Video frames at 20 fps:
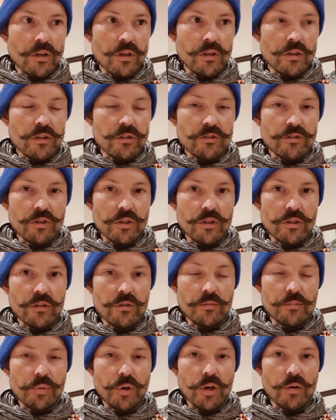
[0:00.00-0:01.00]

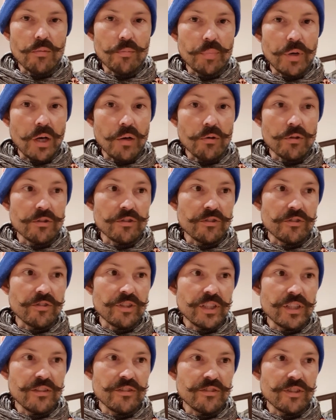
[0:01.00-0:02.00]
So power is
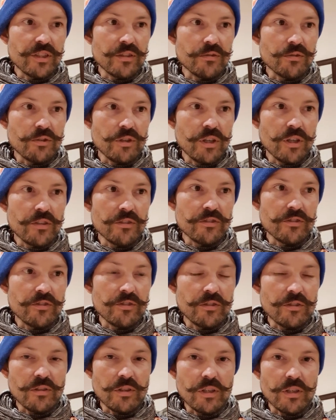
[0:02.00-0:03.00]

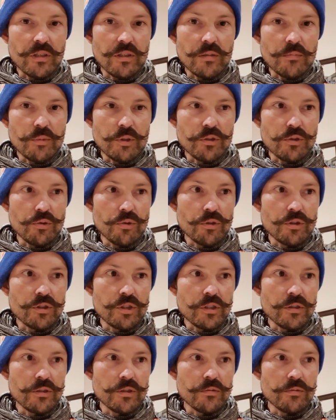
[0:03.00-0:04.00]
decentralized, and the
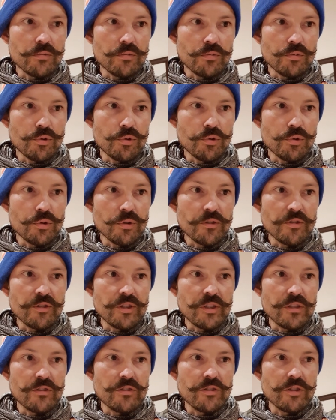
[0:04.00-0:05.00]
majority rules
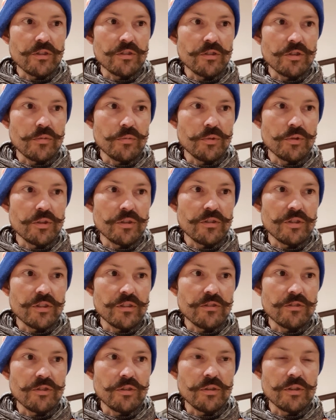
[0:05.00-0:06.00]
in such
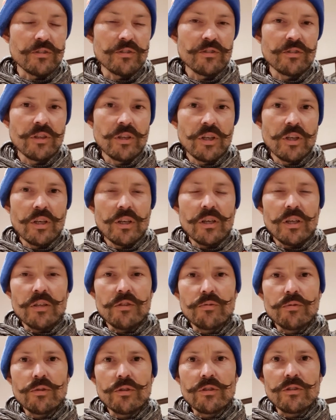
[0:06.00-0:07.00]
communities. So
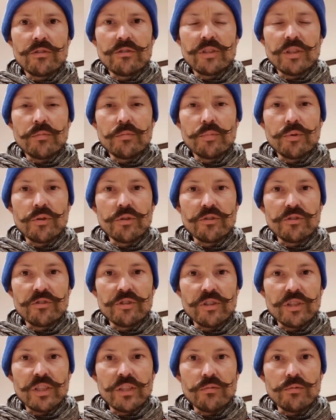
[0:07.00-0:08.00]
it's what Tim
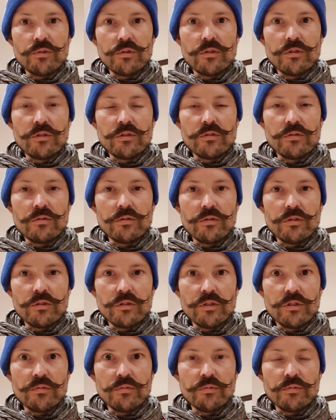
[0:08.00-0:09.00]
Berners-Lee
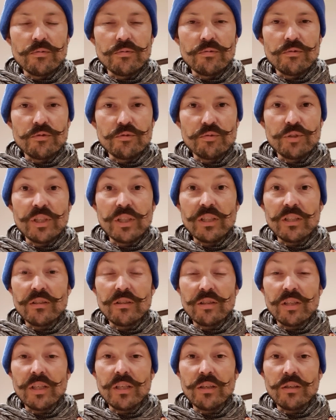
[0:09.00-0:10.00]
was really
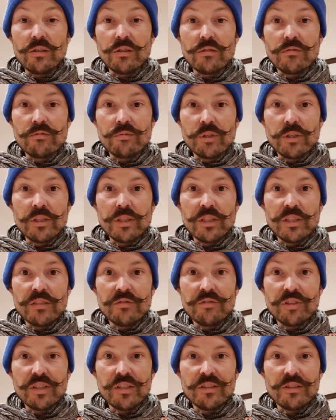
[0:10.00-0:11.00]
thinking of when he
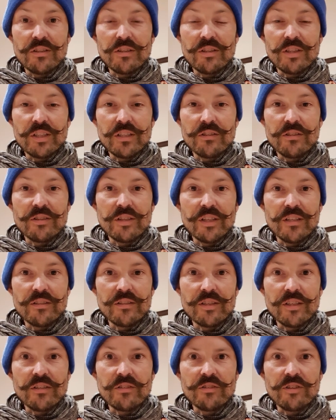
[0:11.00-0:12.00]
invented the internet
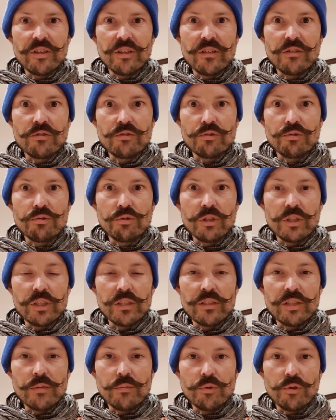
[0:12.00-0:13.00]
as a truly
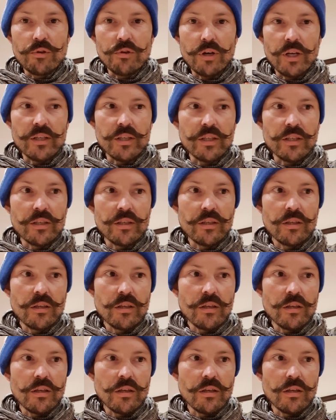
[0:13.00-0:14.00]
democratic
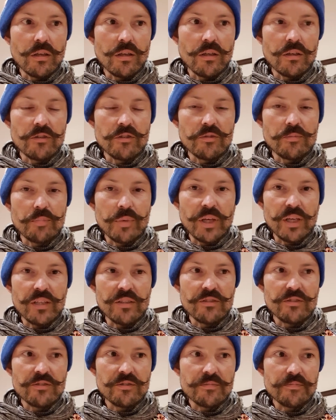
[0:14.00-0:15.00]

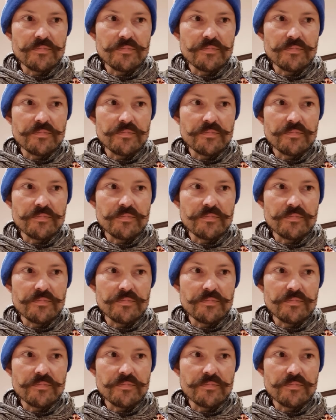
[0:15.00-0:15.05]
space.